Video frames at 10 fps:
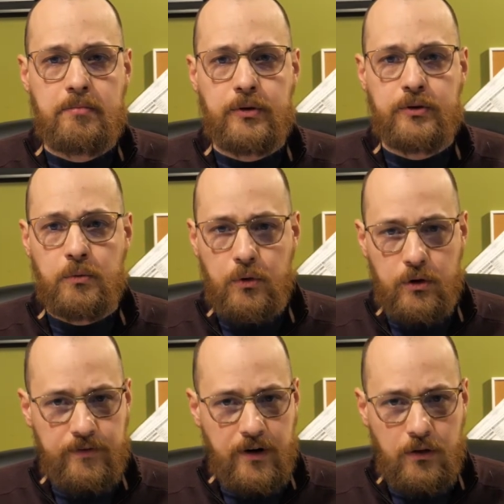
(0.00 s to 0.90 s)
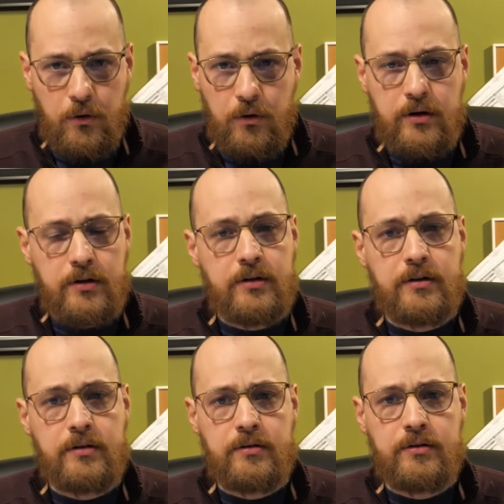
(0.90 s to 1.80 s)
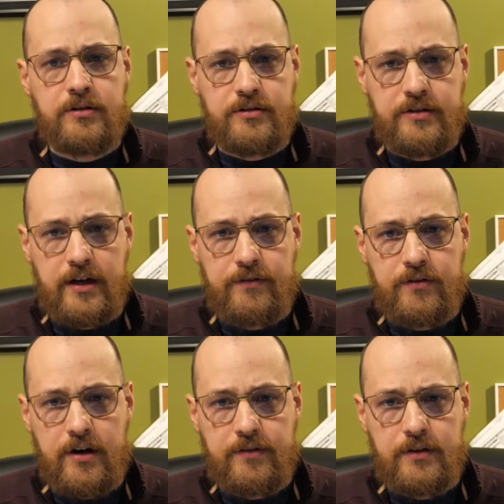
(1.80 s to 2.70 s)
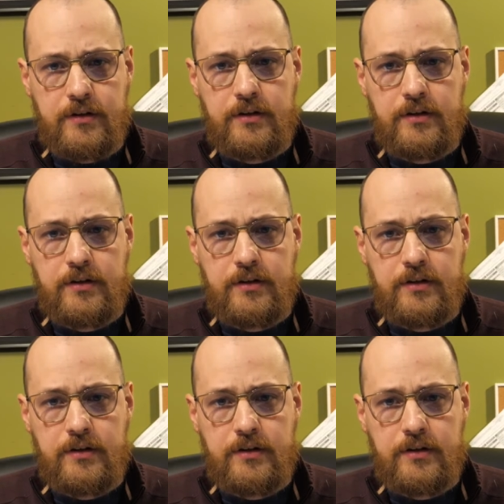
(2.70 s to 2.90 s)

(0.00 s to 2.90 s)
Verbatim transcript: but the word of our Lord shall stand forever.